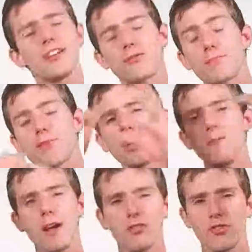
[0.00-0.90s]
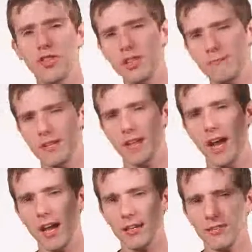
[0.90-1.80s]
is pretty much the limit,
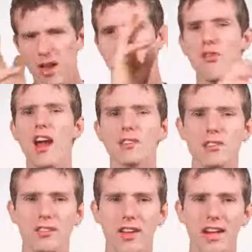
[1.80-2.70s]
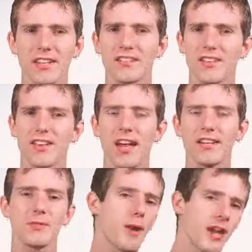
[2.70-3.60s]
guys. Fractal Design has
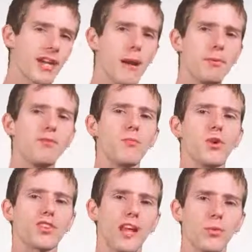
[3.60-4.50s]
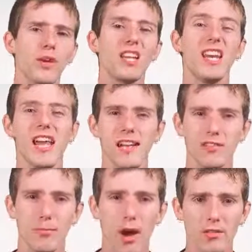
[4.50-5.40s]
decided to buy a couple of more Tech Quickie
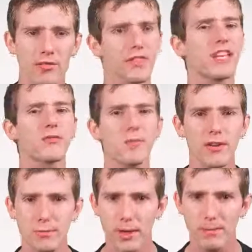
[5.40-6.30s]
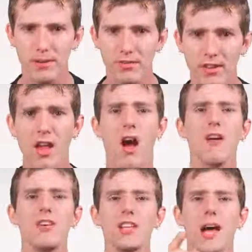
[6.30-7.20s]
ad spots for the express purpose
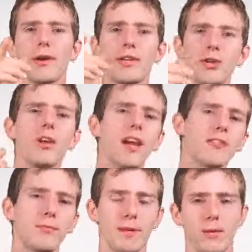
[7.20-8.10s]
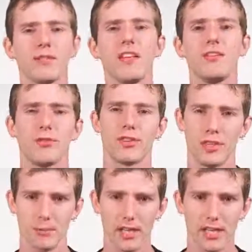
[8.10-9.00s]
of allowing you guys to pick what they do to
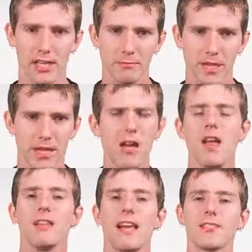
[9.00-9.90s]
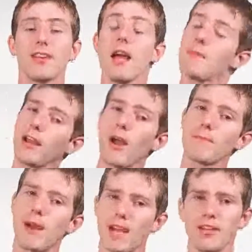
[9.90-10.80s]
humiliate me. Last time I
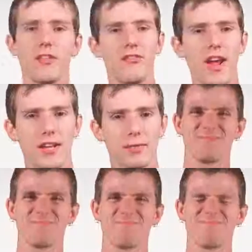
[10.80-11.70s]
got pied in the face.